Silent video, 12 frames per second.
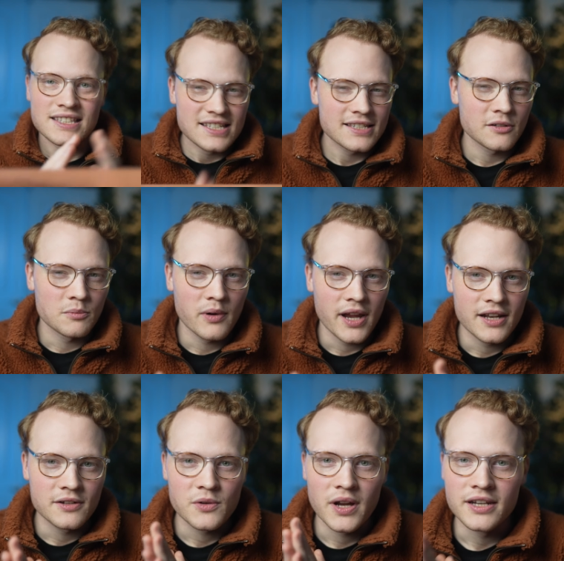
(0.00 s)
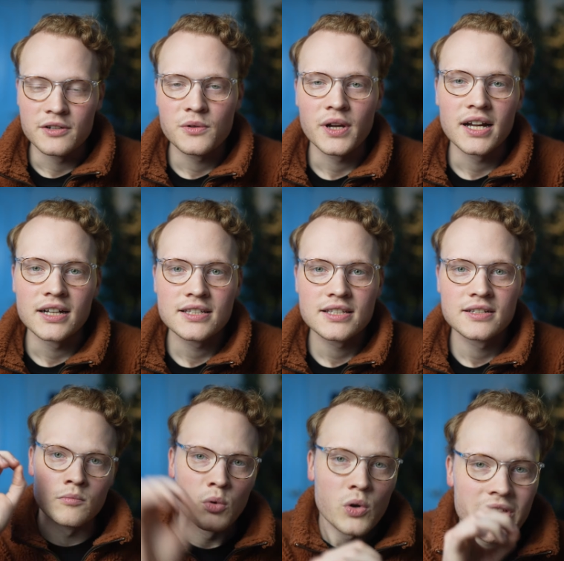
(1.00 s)
This is our brain trying to trick us.
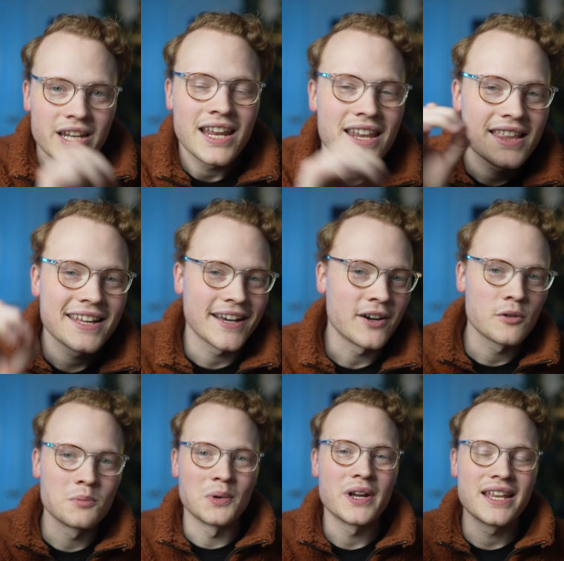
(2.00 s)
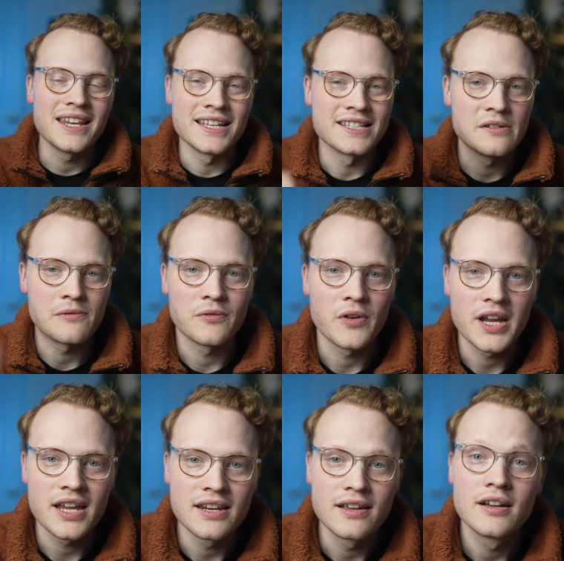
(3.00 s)
More than anything, our brain is
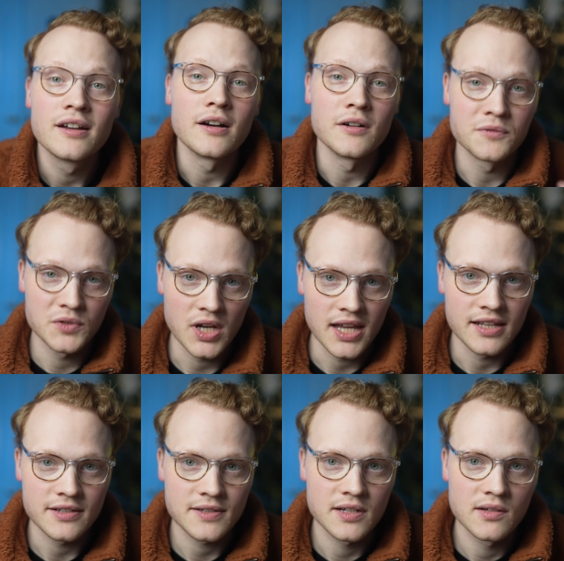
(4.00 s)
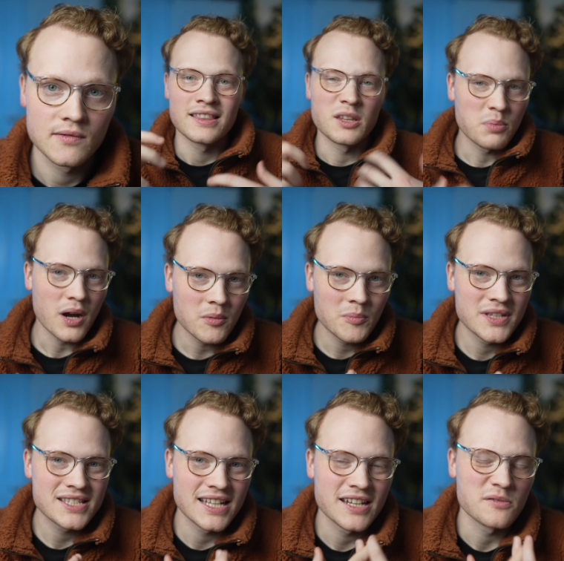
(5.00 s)
afraid of change. The problem
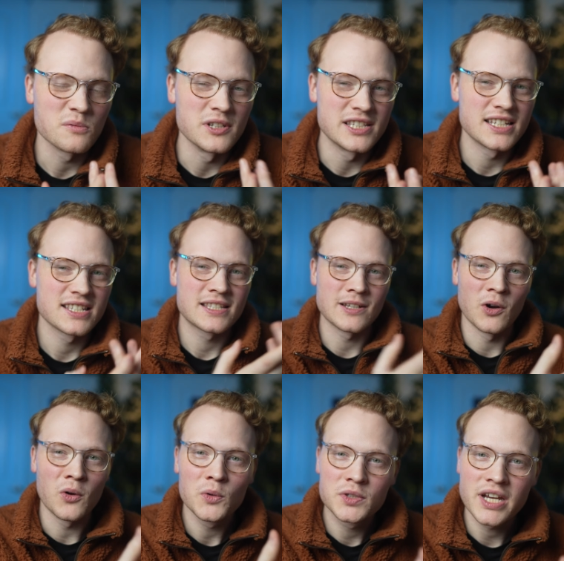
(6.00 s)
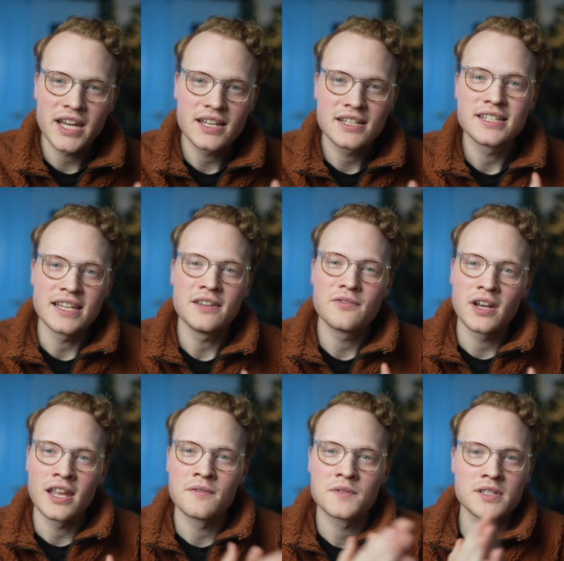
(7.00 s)
is that it resists all change,
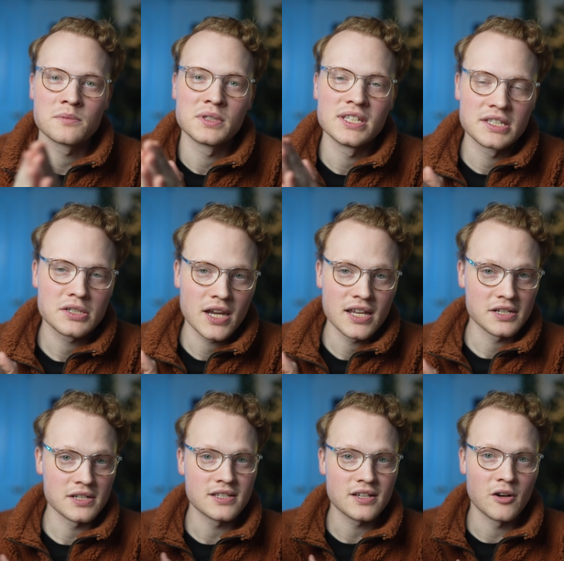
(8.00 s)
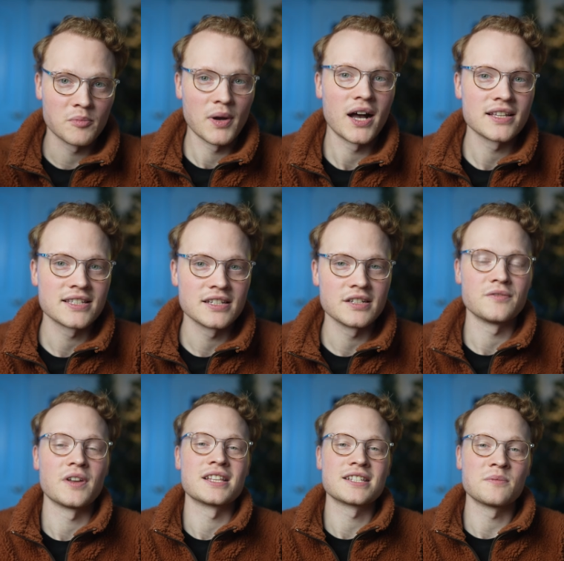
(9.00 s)
even if some of these changes are
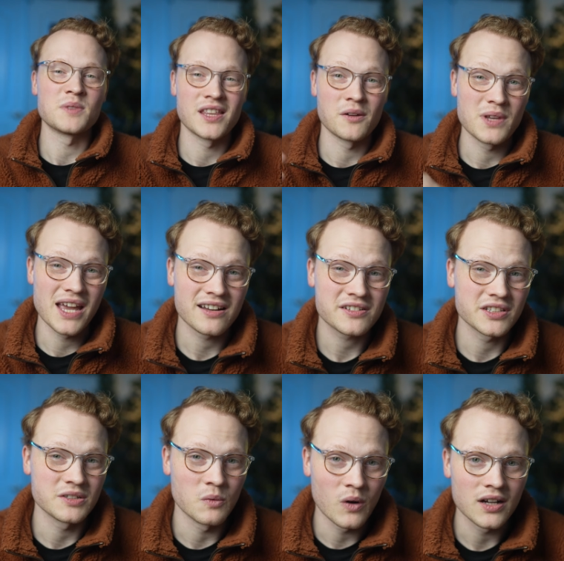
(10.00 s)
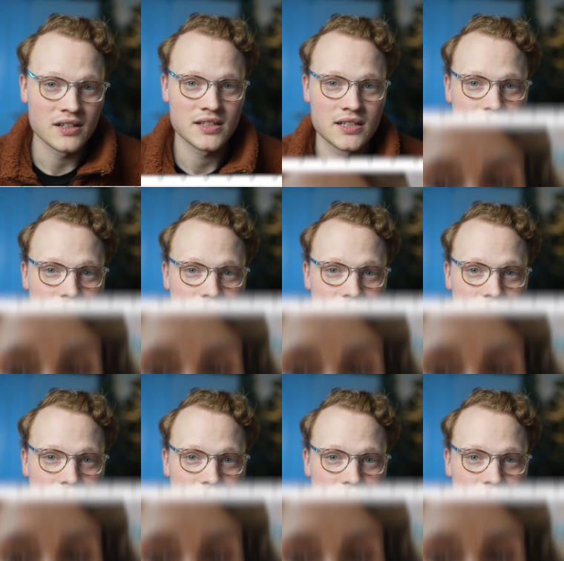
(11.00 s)
positive and something that we actually want.